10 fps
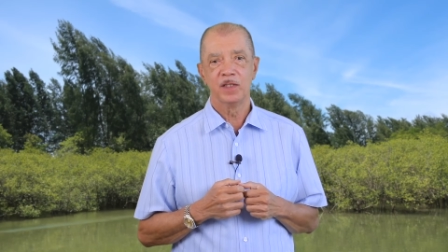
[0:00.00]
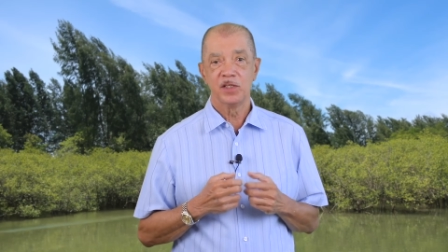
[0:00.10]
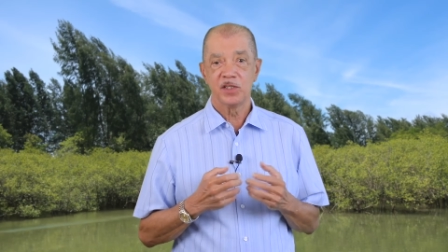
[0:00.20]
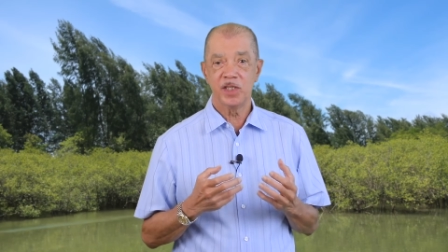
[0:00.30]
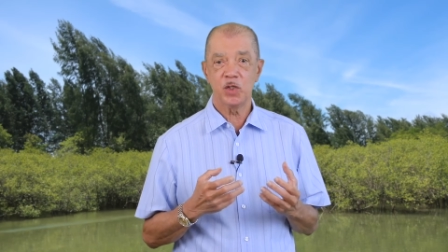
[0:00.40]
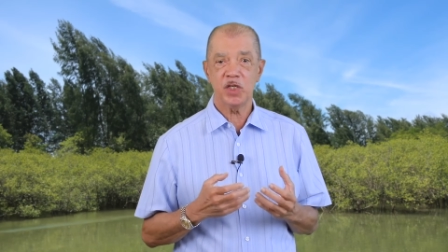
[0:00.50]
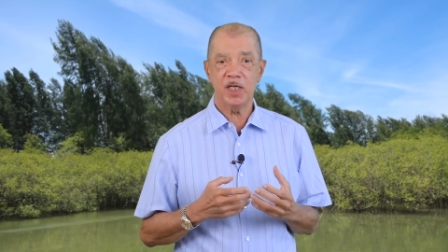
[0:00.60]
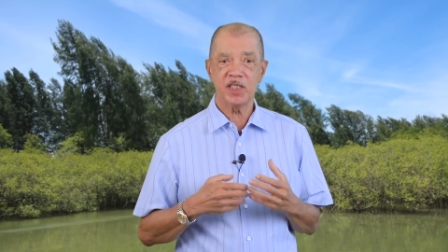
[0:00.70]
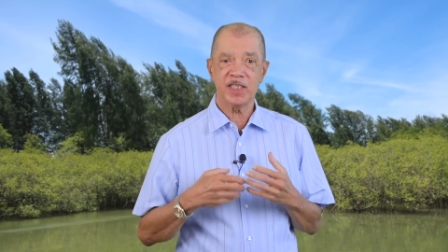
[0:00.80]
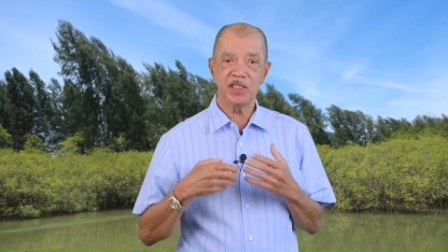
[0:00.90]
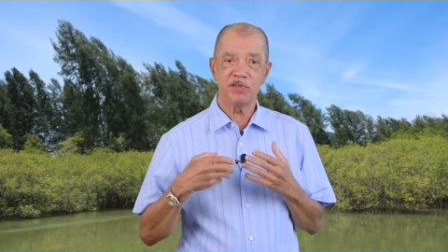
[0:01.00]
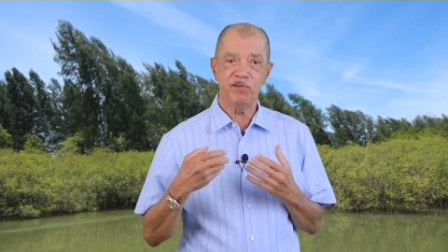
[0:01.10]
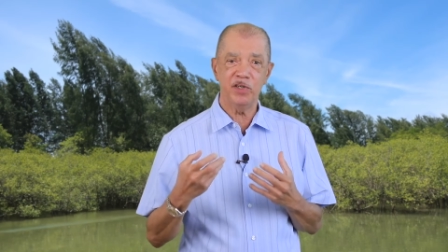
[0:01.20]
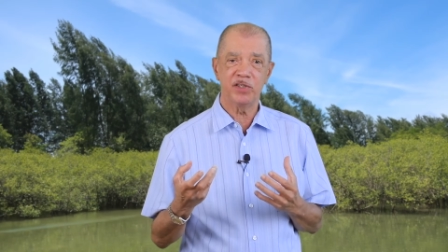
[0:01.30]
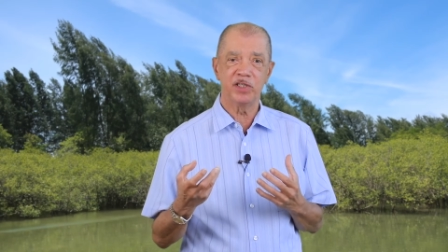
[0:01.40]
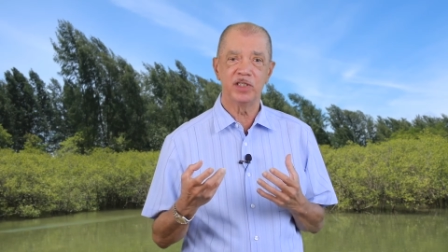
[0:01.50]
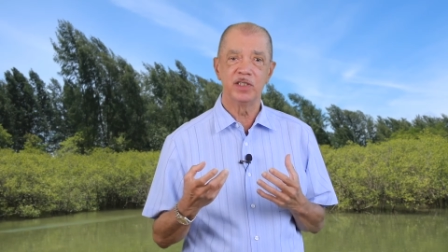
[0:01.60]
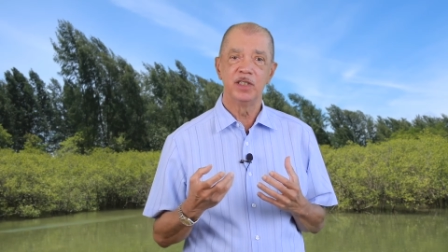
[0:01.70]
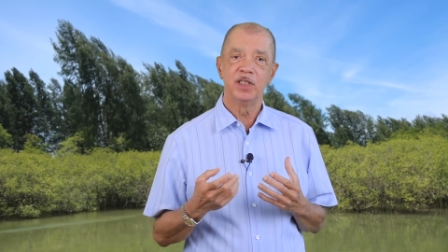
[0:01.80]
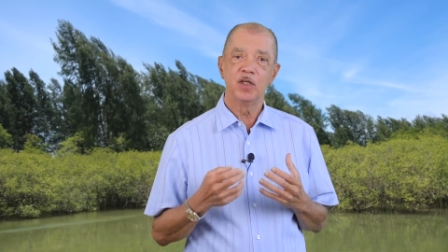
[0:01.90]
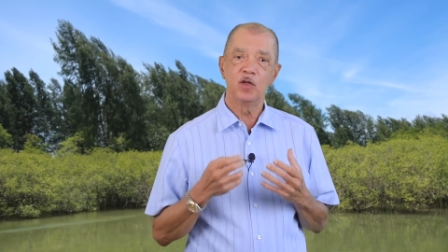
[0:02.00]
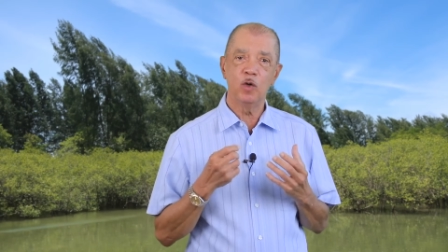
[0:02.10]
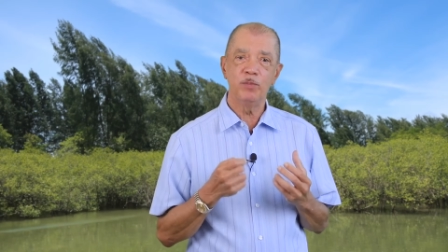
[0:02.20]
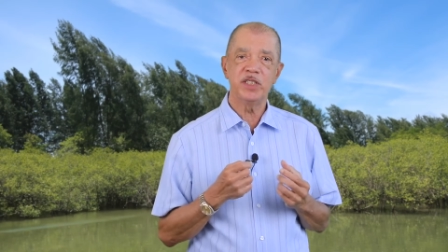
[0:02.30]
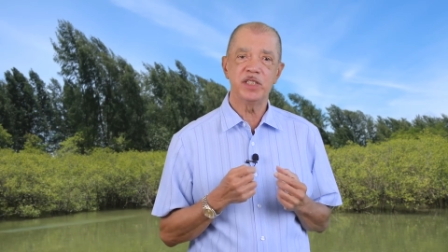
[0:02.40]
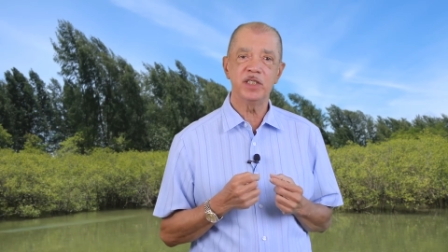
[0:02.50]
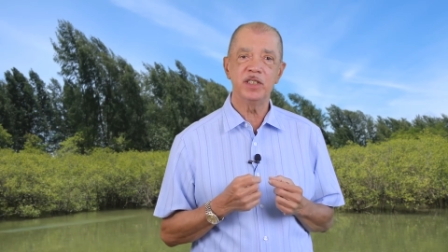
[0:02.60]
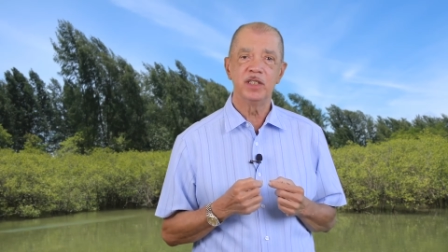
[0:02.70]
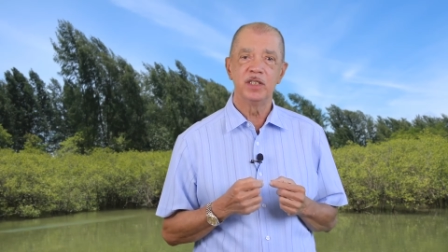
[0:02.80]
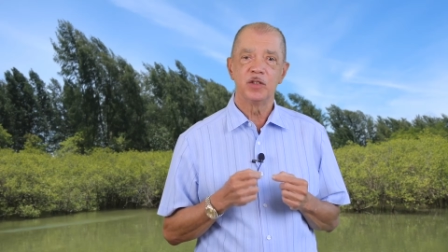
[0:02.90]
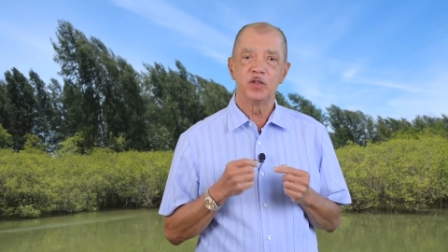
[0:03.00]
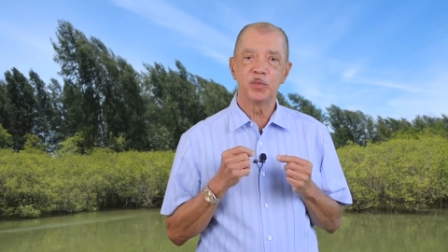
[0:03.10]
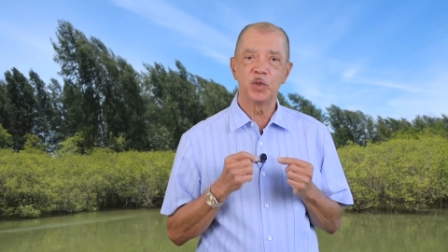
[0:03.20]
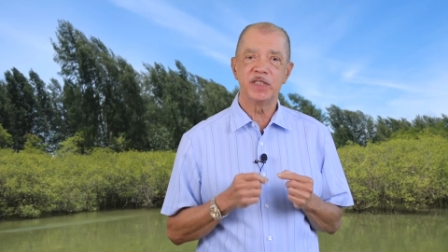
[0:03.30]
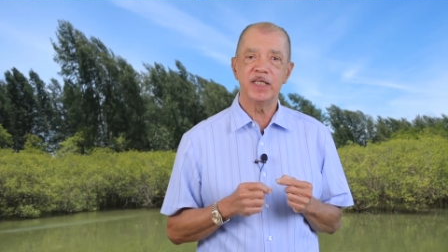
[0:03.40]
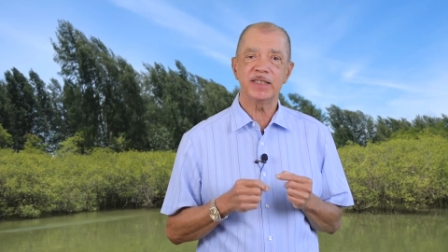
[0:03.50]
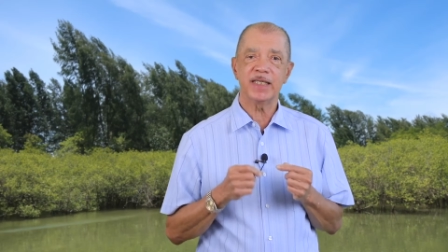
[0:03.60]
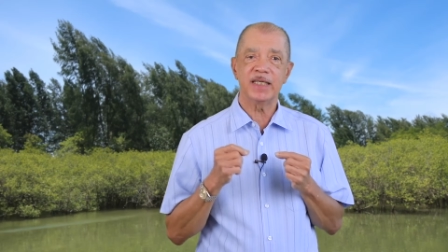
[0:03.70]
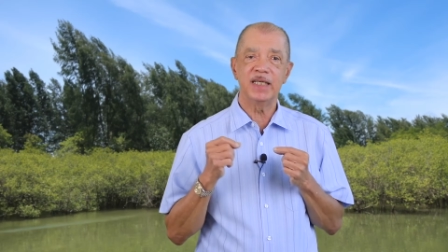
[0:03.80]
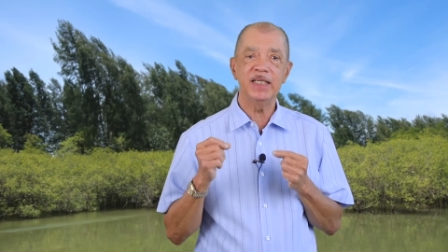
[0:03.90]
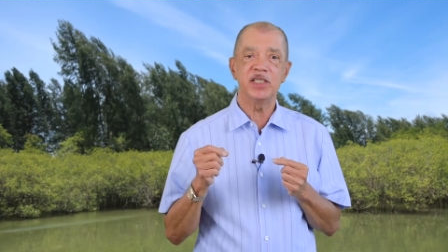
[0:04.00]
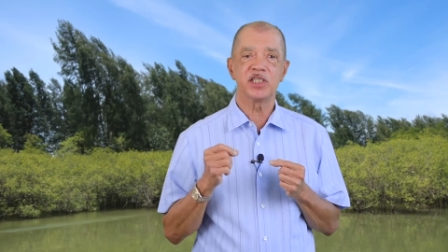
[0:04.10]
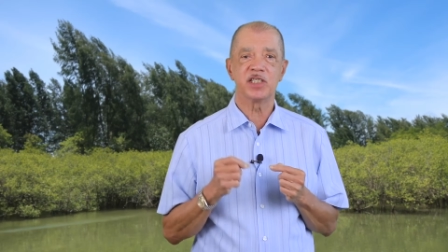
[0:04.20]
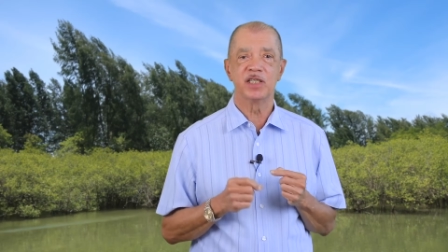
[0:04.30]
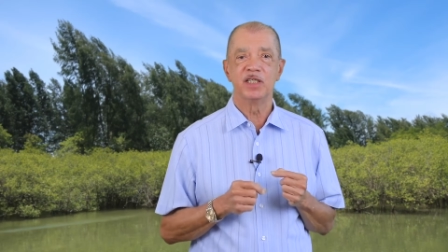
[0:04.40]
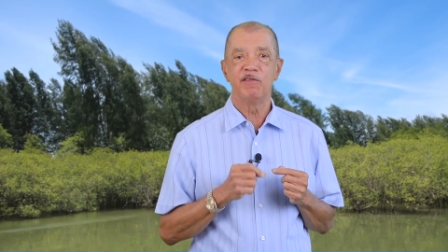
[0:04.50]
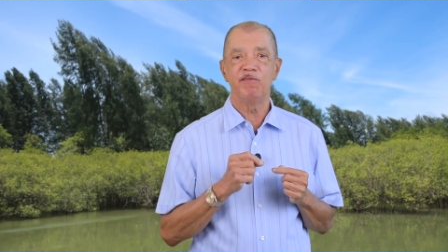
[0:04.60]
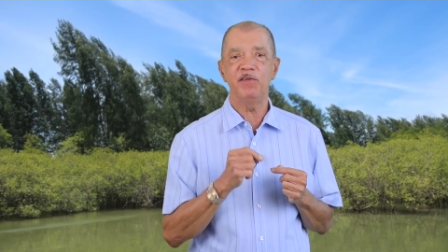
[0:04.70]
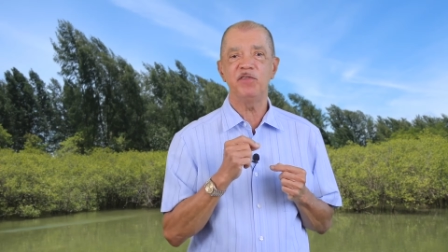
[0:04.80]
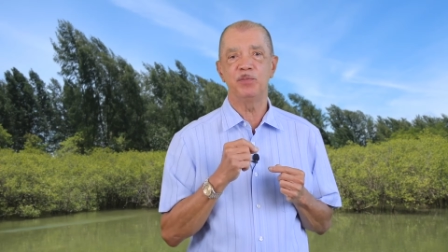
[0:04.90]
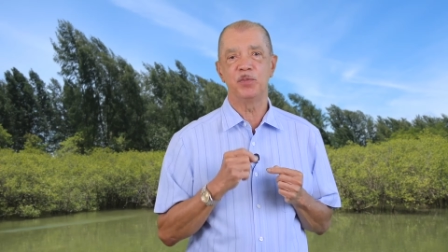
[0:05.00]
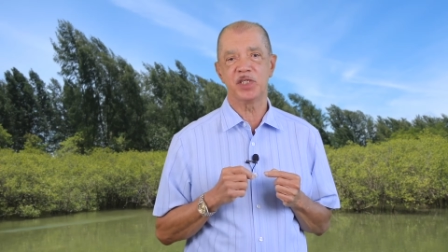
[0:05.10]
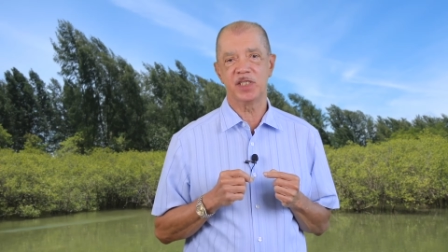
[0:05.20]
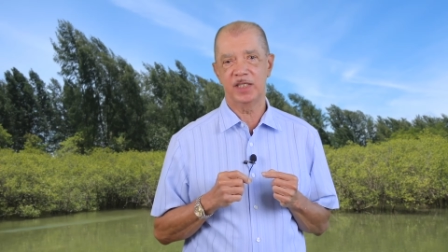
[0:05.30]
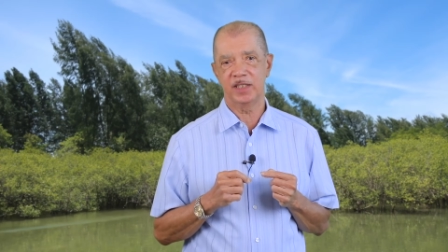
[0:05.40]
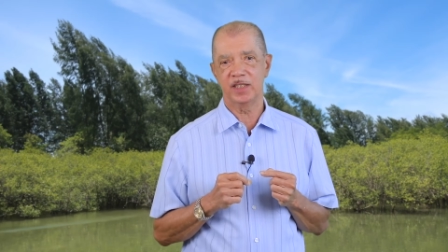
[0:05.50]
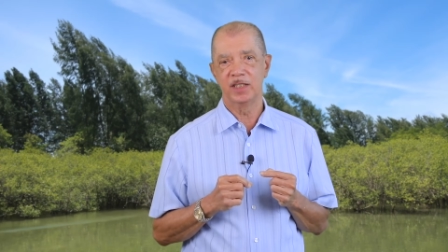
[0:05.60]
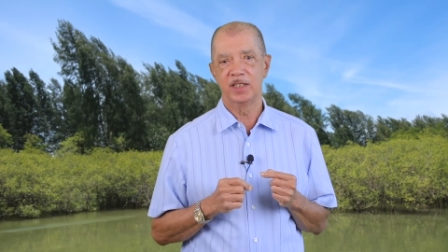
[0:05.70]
Seychelles has further committed to protect at least 50%